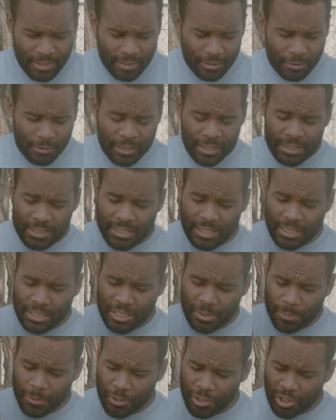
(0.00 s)
and they're not staying
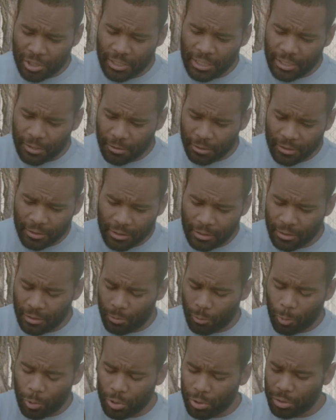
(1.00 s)
spiritually healthy and
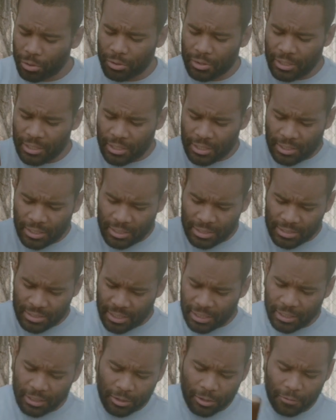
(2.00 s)
the world is
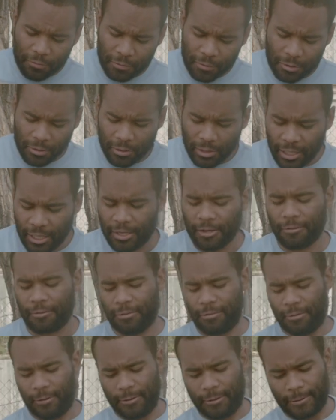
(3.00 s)
taking over their
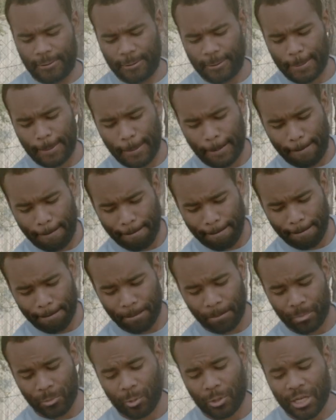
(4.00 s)
life.
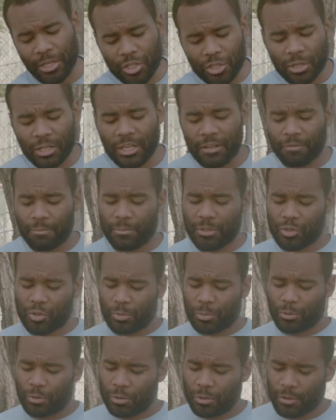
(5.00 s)
Why is your life
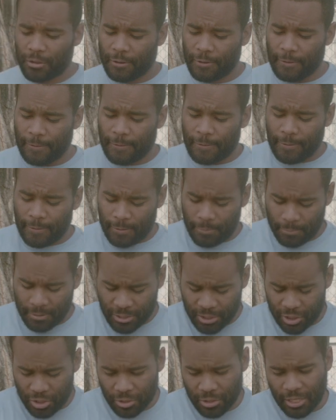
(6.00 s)
miserable?
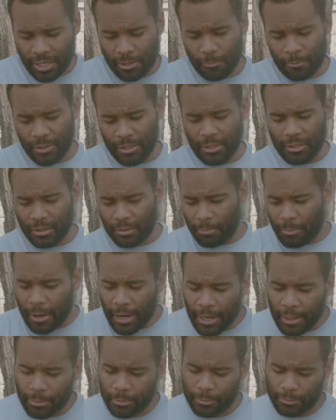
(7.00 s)
Because you're not reading the
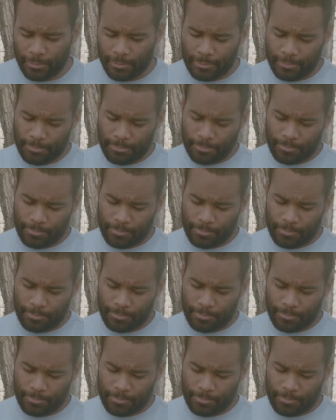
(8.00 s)
Bible.